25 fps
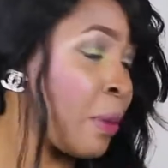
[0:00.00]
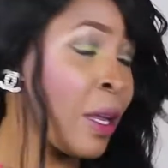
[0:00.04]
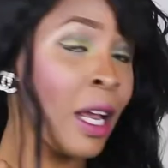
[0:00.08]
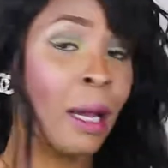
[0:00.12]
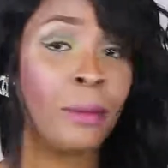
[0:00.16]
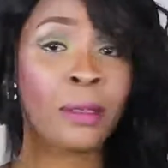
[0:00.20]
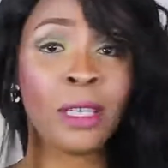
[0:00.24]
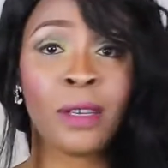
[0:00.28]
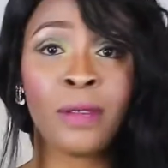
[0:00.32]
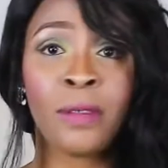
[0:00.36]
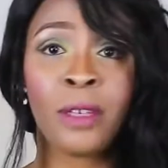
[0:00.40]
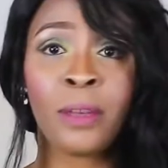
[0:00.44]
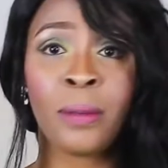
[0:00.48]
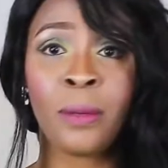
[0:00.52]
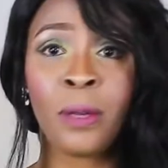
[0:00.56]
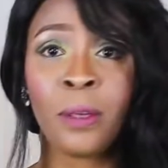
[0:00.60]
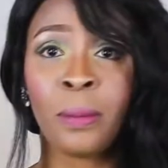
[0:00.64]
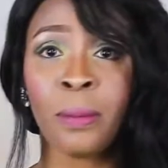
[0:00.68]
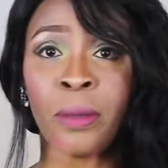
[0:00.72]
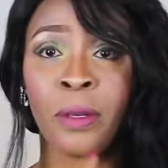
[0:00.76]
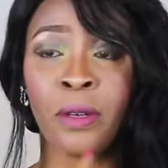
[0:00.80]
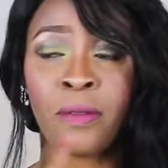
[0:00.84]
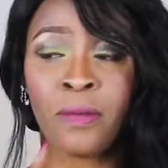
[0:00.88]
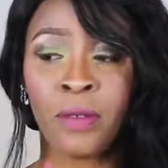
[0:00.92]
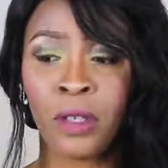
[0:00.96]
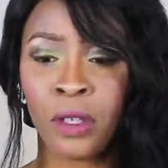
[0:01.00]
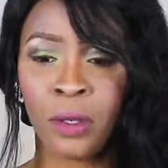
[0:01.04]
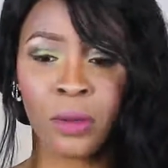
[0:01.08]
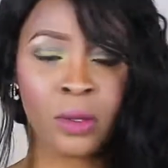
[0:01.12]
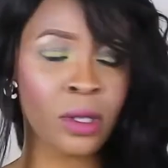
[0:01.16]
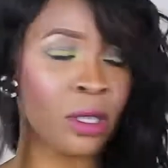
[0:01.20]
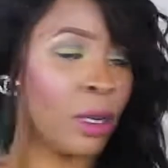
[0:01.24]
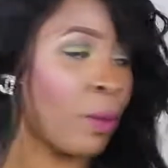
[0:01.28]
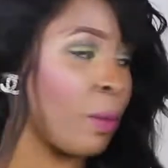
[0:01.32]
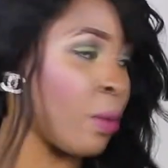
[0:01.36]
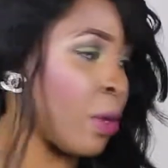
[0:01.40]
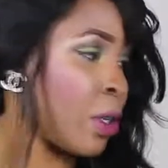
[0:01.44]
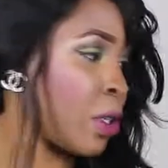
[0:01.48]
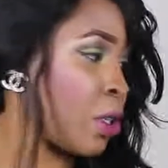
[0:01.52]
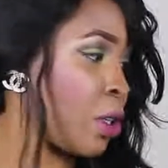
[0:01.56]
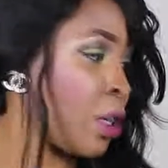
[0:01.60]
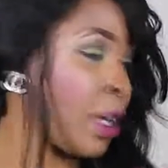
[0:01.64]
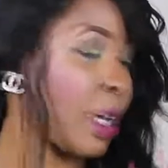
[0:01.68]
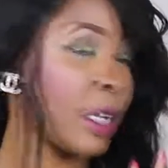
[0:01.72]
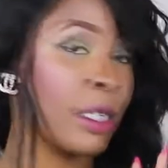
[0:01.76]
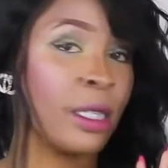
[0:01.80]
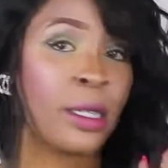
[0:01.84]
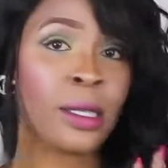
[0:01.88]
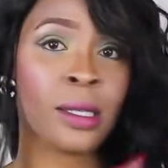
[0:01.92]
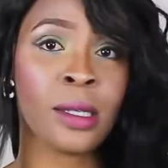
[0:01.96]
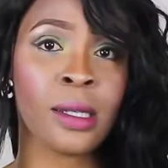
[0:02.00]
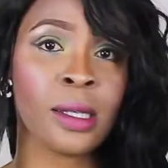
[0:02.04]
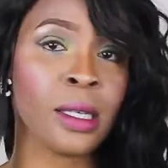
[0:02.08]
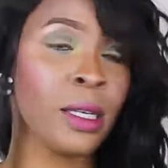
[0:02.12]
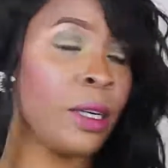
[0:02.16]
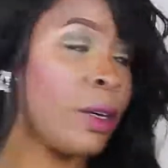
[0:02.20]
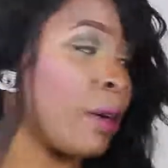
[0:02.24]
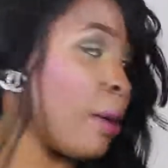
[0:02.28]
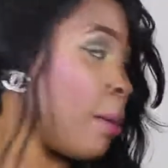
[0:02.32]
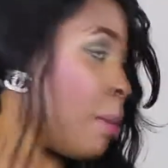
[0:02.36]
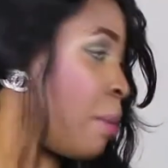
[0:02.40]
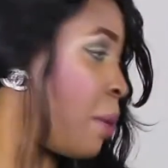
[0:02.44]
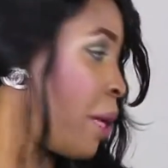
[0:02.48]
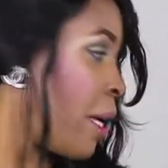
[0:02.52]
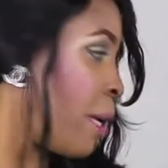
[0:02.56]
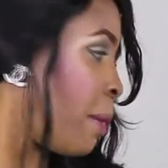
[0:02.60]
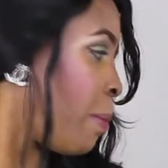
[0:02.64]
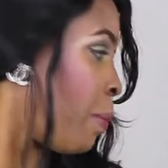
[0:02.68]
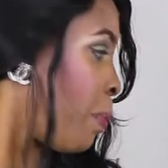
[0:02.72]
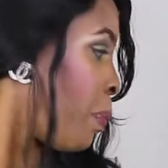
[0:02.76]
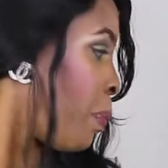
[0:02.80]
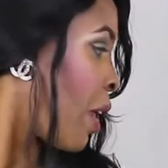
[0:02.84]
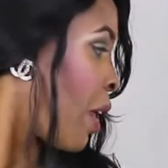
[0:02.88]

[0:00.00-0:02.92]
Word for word: I'm definitely gonna put a video somewhere so you guys can see it on me